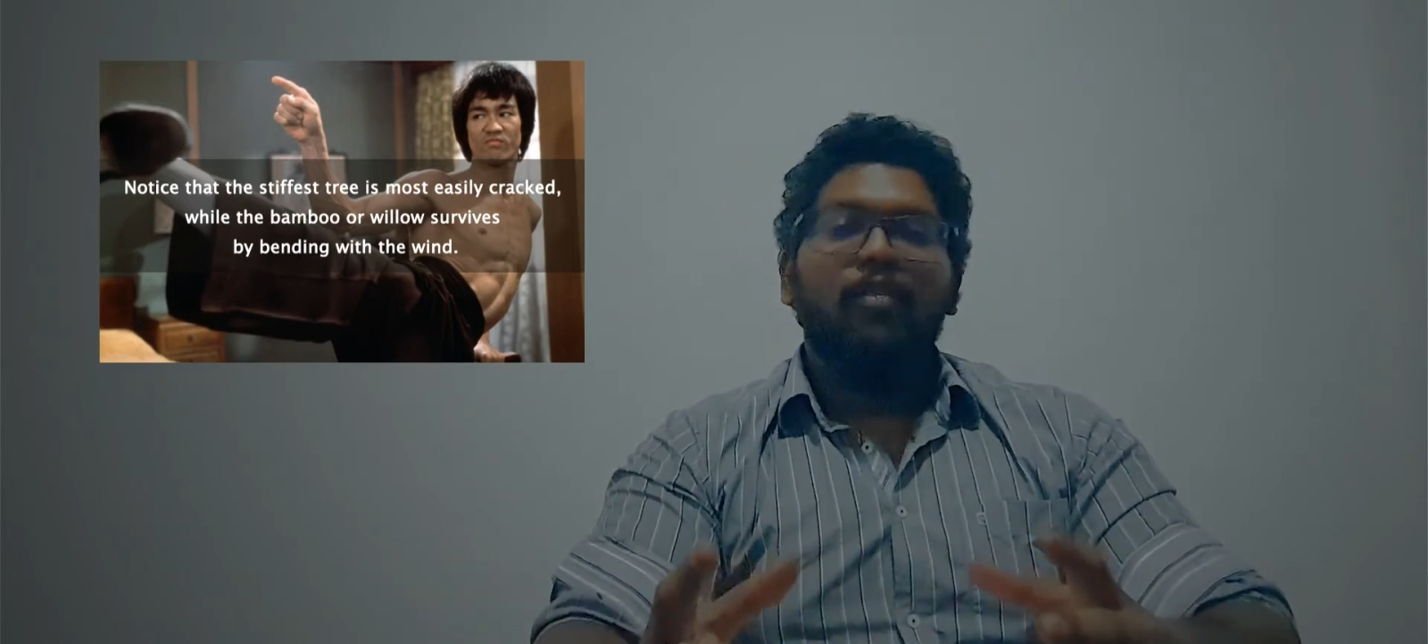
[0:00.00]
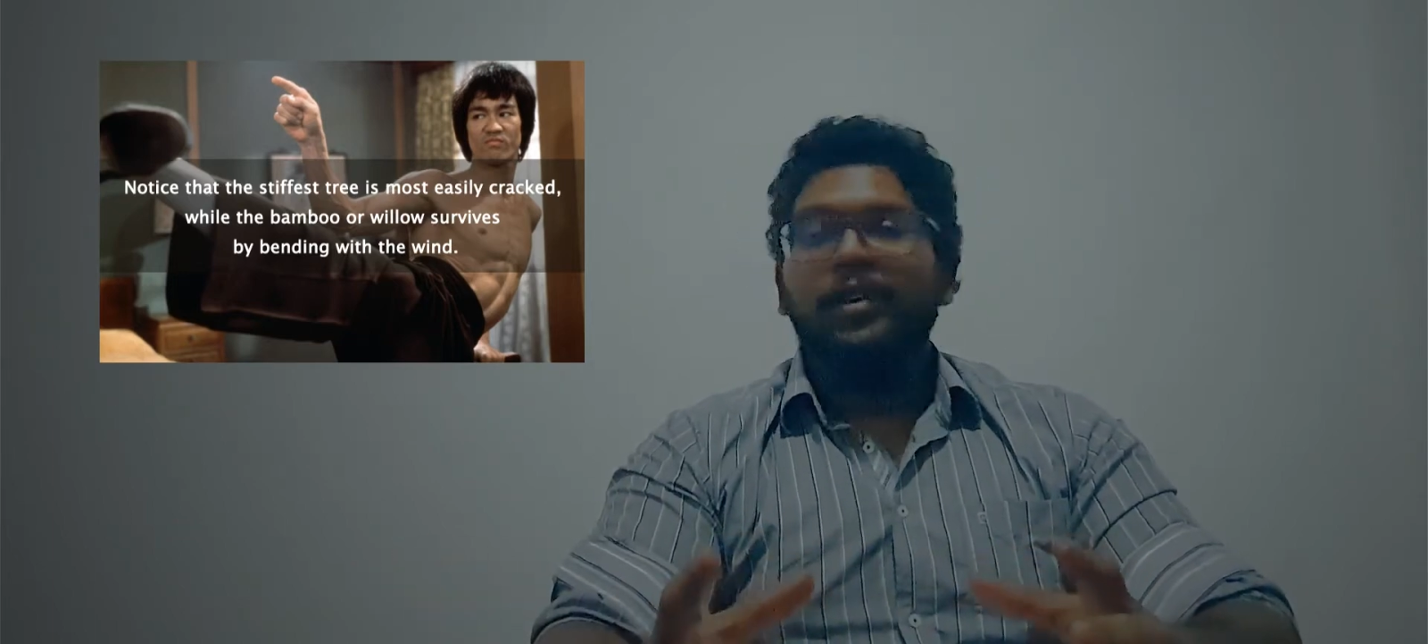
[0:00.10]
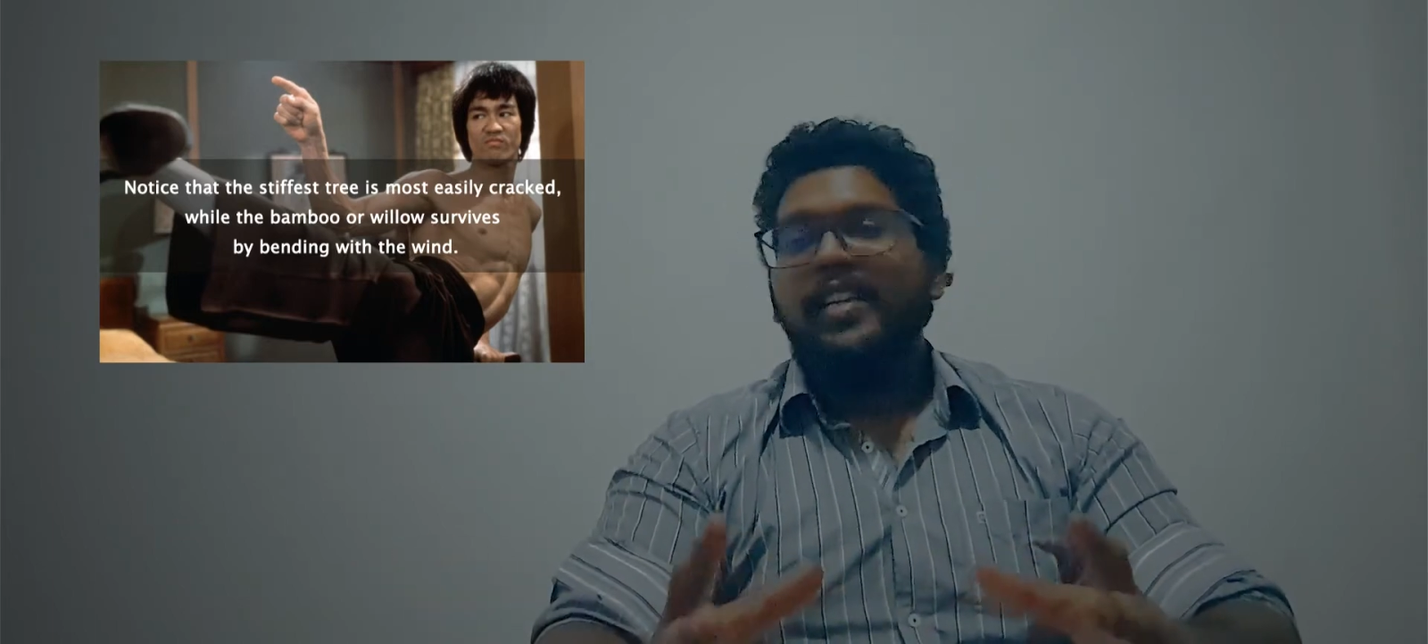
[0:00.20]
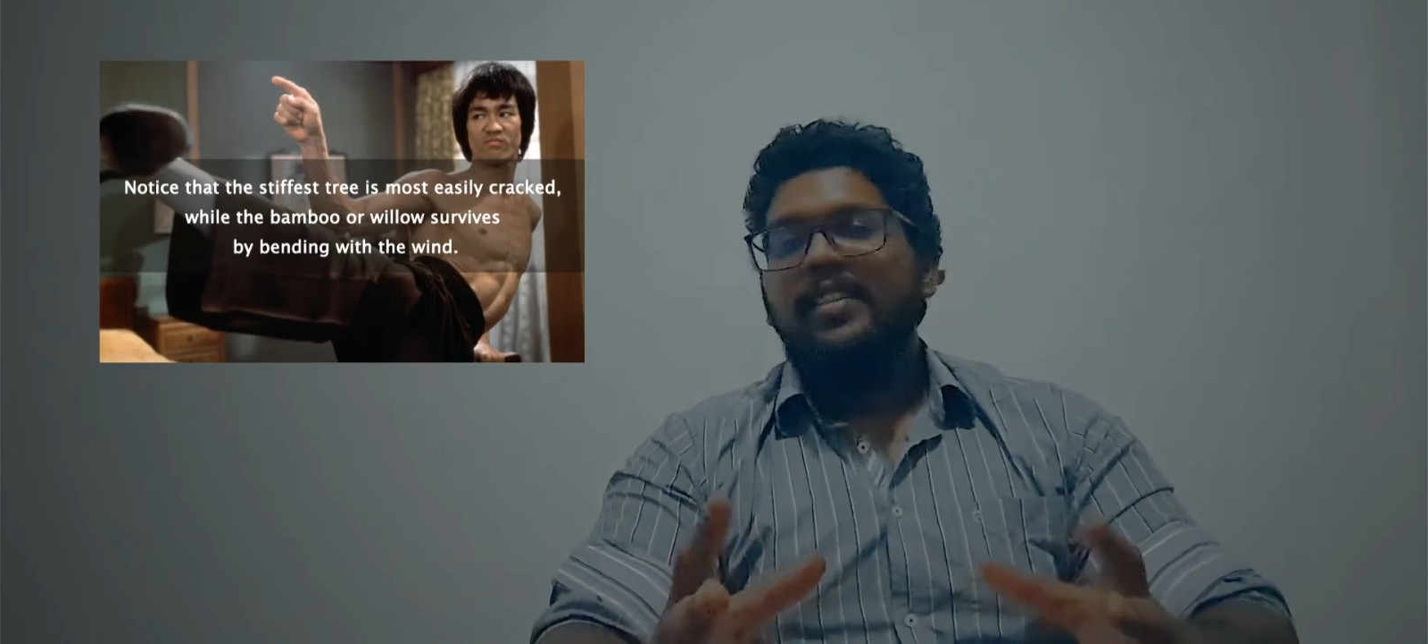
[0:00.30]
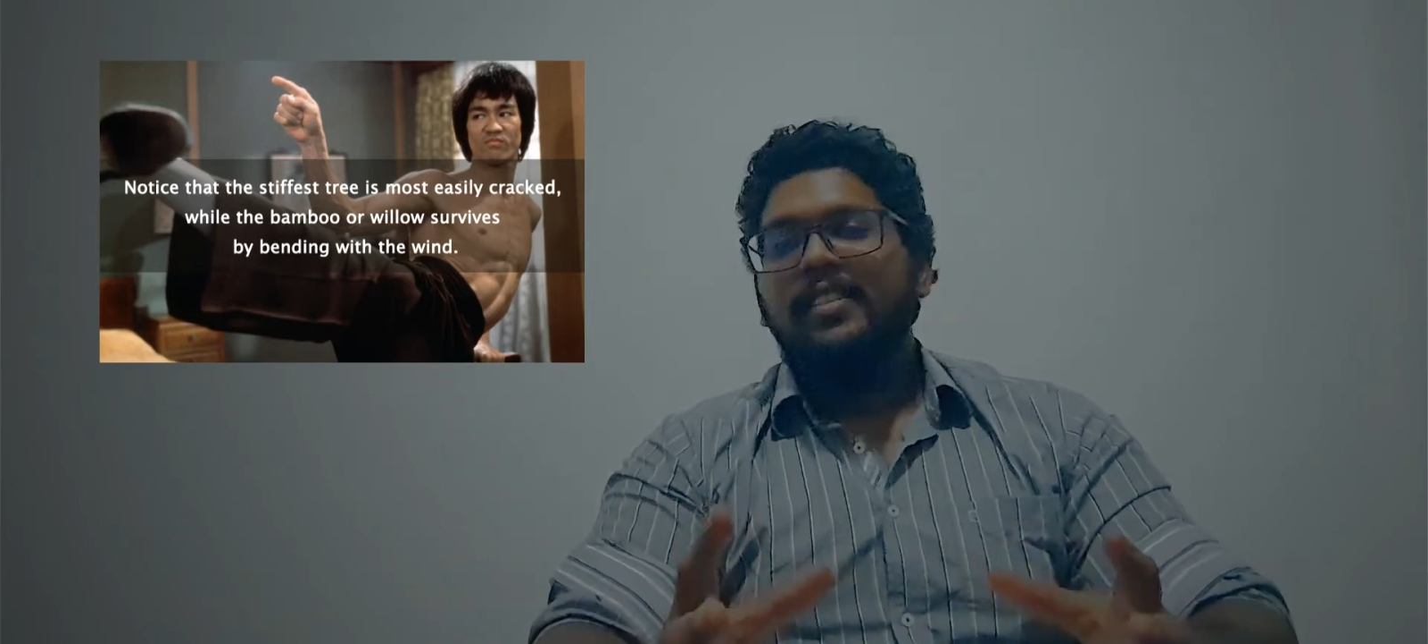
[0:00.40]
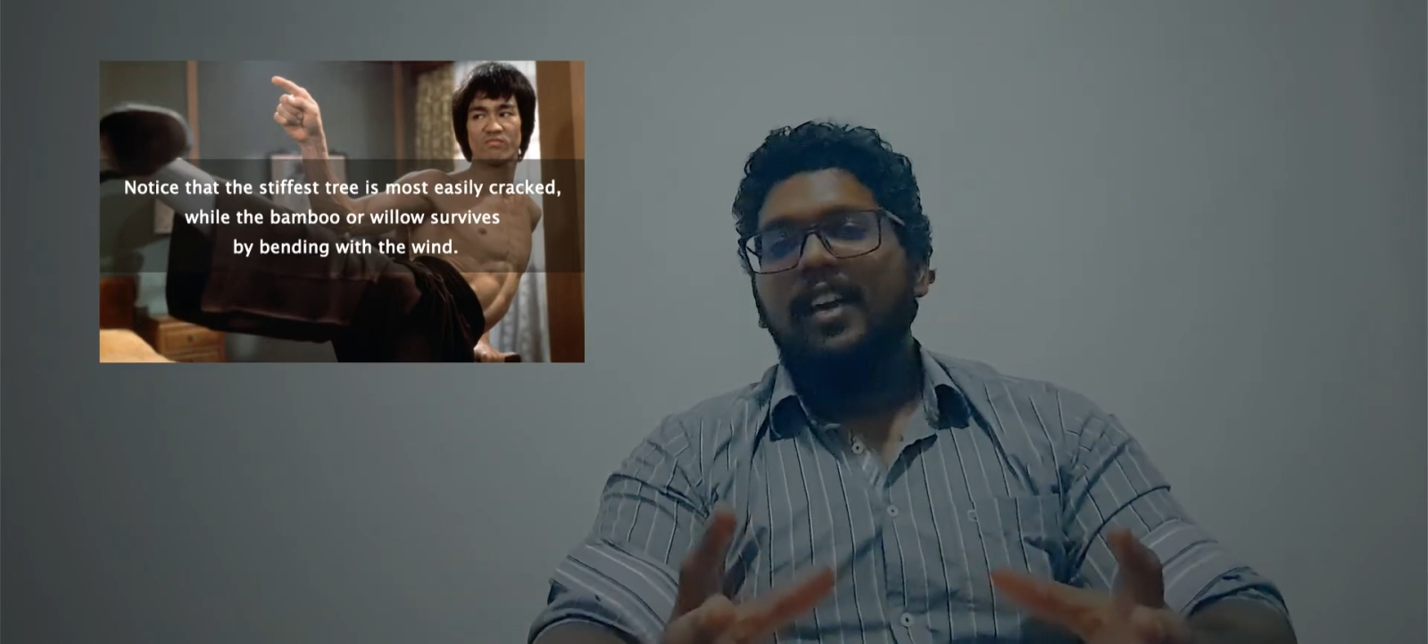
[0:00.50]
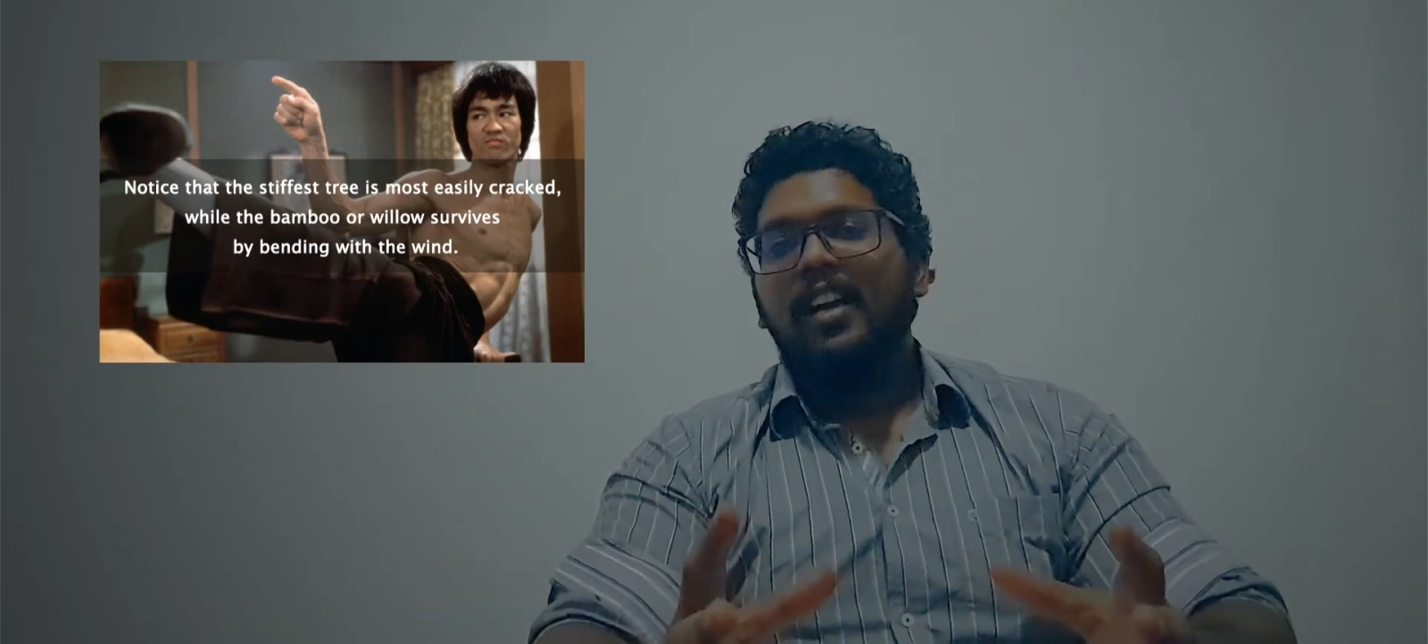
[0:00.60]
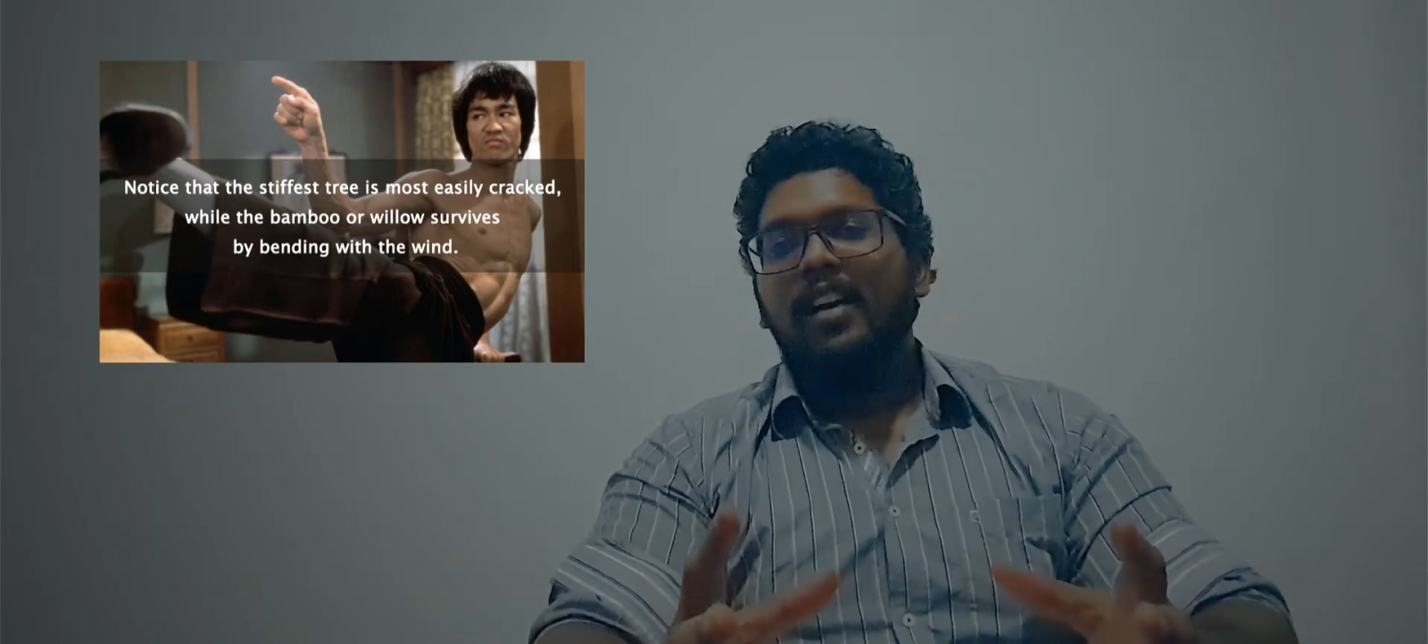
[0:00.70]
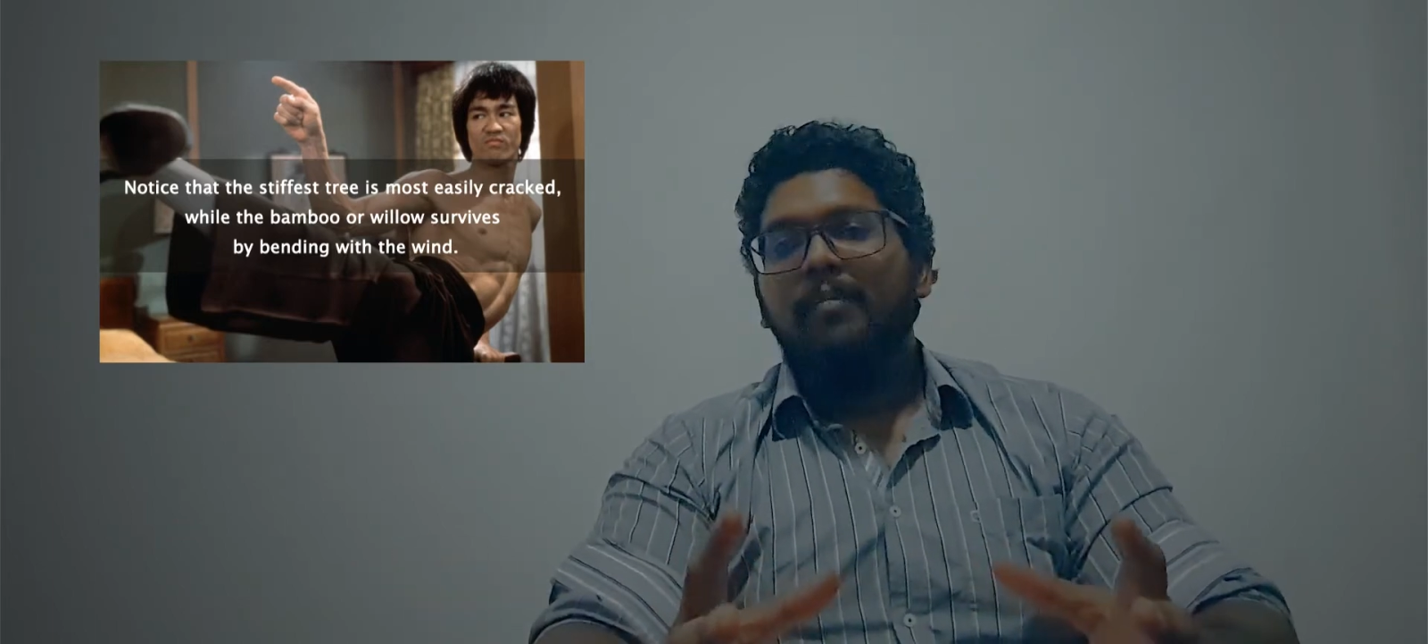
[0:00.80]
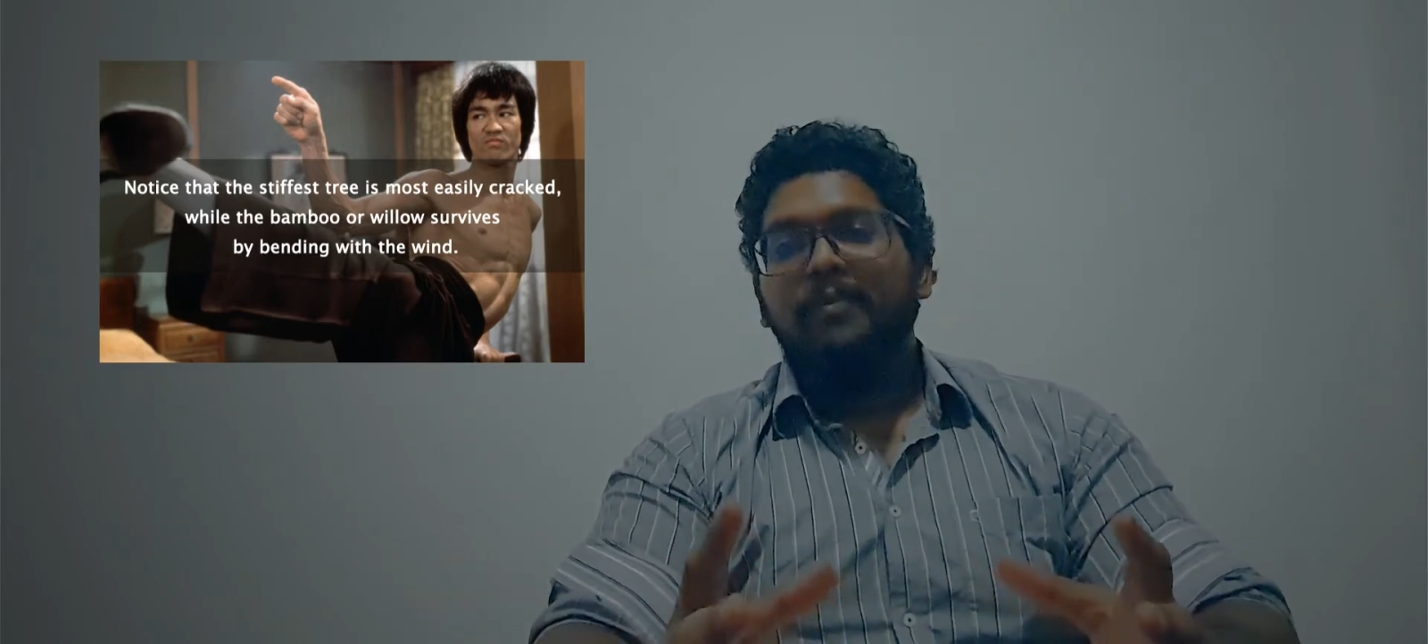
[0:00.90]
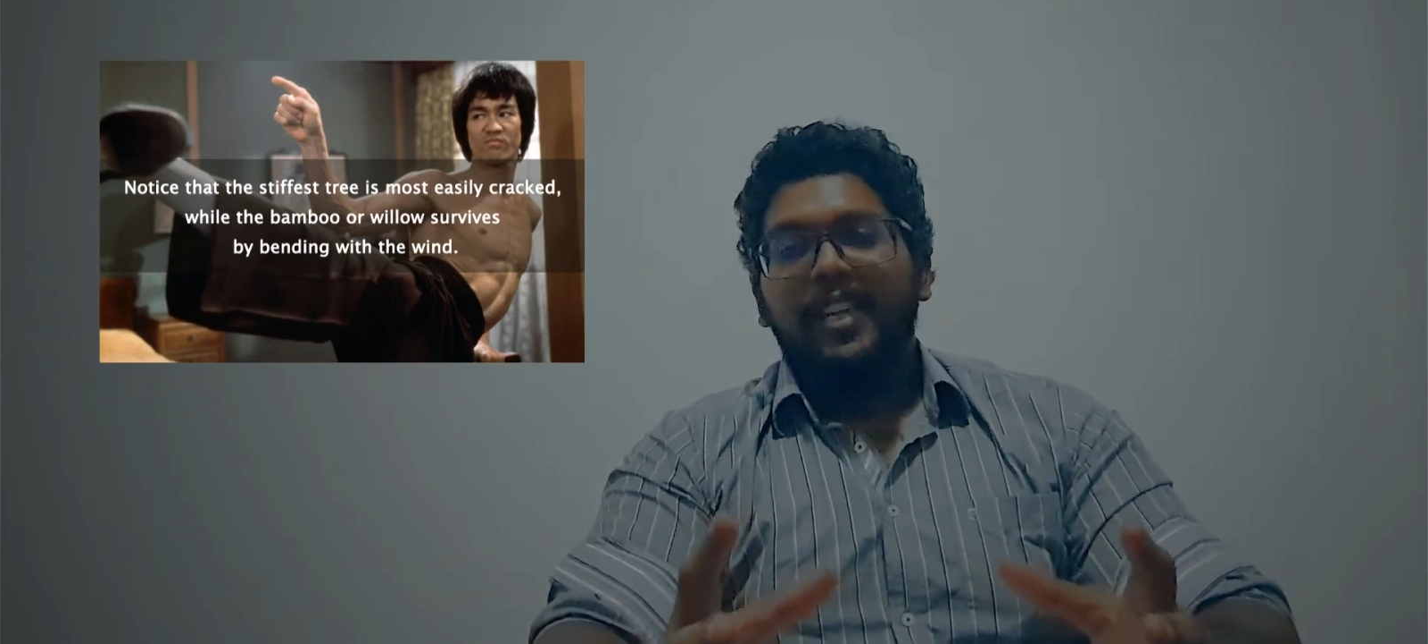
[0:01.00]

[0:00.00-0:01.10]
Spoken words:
being stuck up